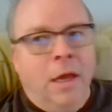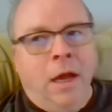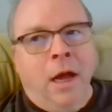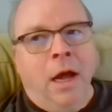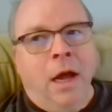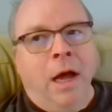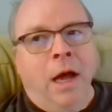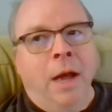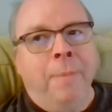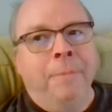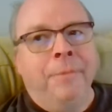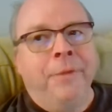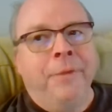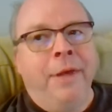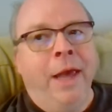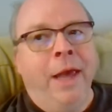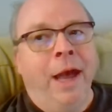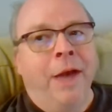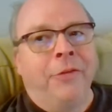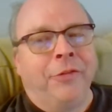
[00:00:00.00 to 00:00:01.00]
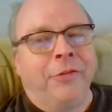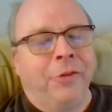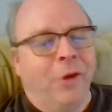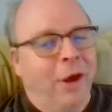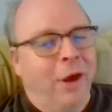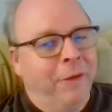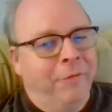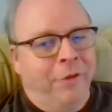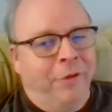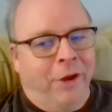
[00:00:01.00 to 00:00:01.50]
Yeah, so
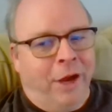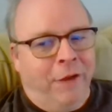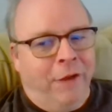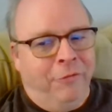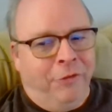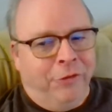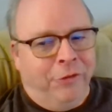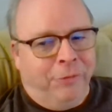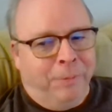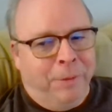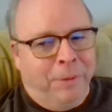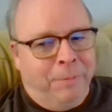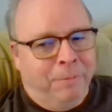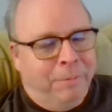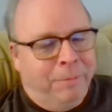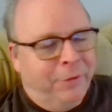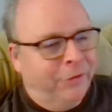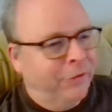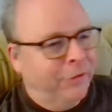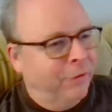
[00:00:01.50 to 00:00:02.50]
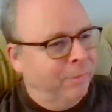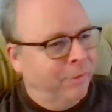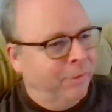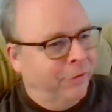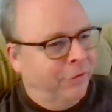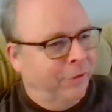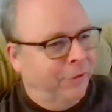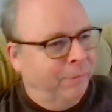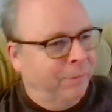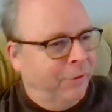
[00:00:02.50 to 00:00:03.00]
I've just been busy,
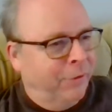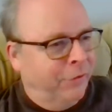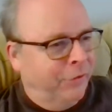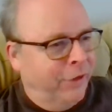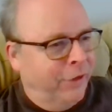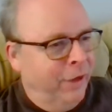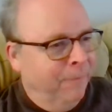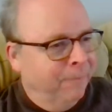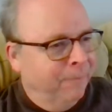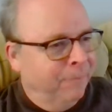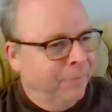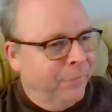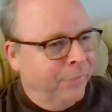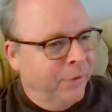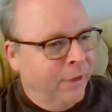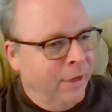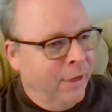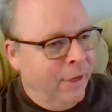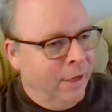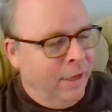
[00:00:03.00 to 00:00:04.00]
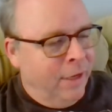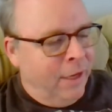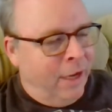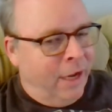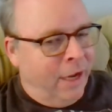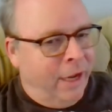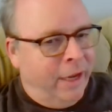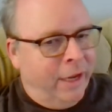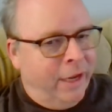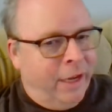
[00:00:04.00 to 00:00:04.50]
busy, busy.
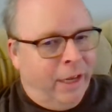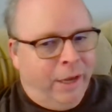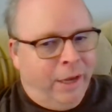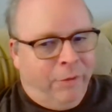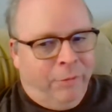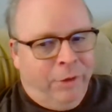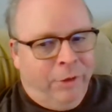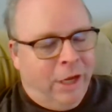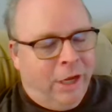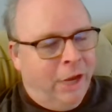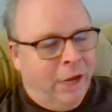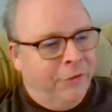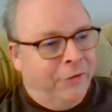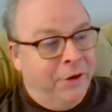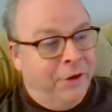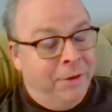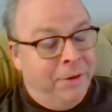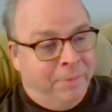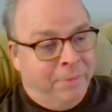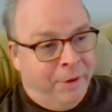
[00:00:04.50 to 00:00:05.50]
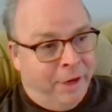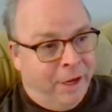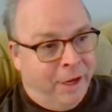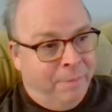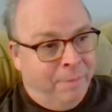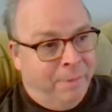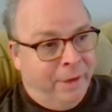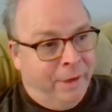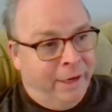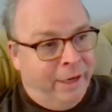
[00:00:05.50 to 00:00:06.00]
I realized I didn't pick
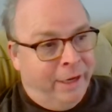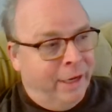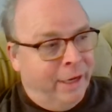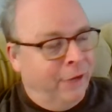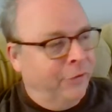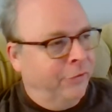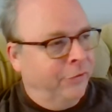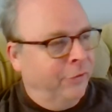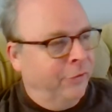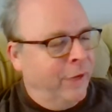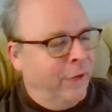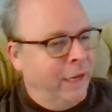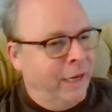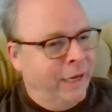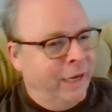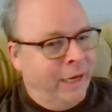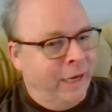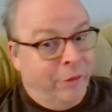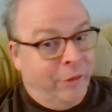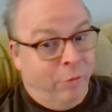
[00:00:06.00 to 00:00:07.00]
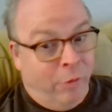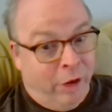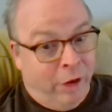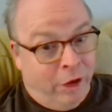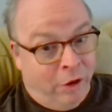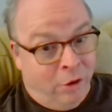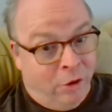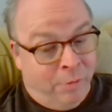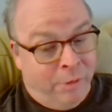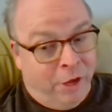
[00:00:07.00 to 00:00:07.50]
up any zucchini on the way
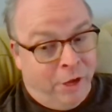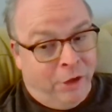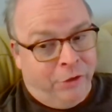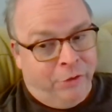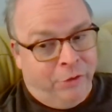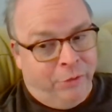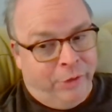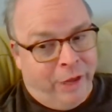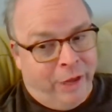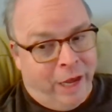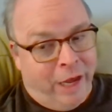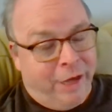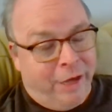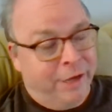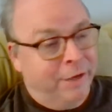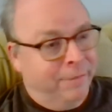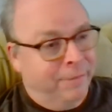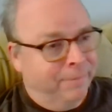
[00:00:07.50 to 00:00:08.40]
home. I'll do that